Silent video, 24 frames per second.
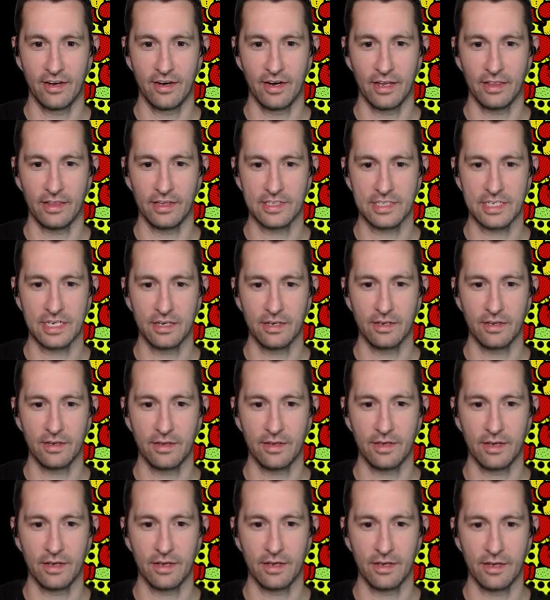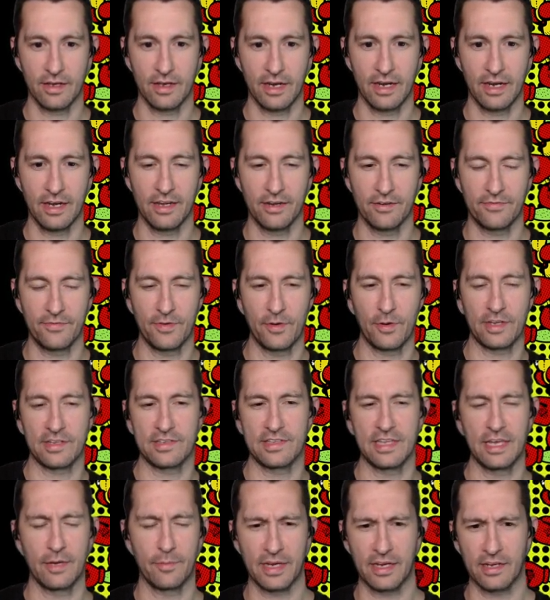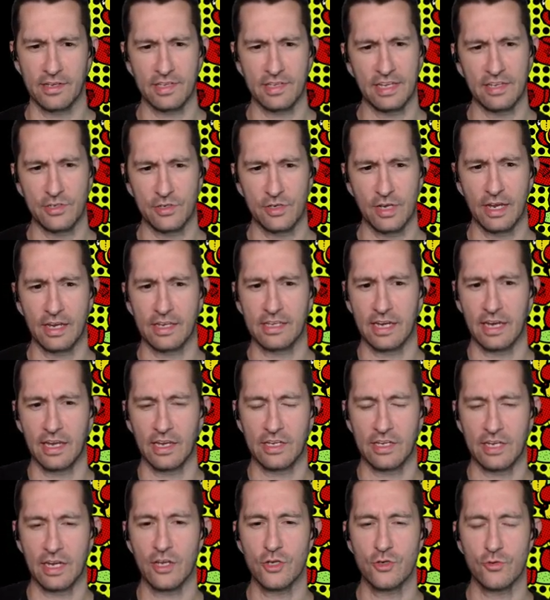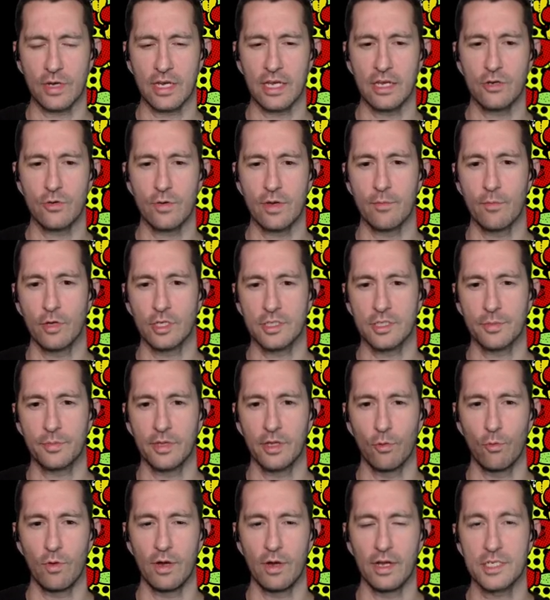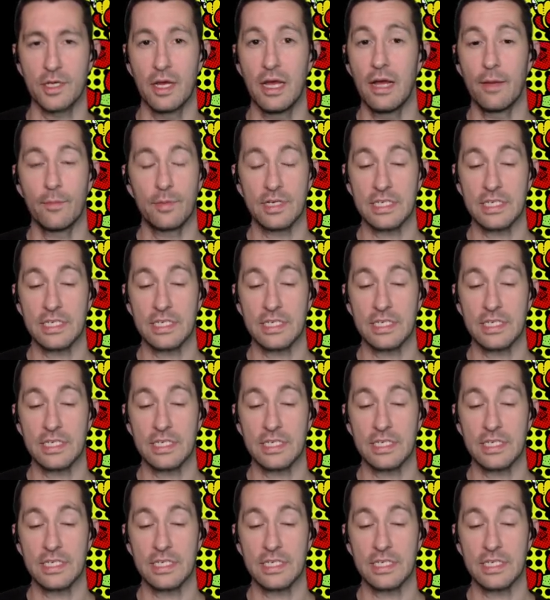All right, let's get... I need to focus now because it's kind of tricky doing multiple at once.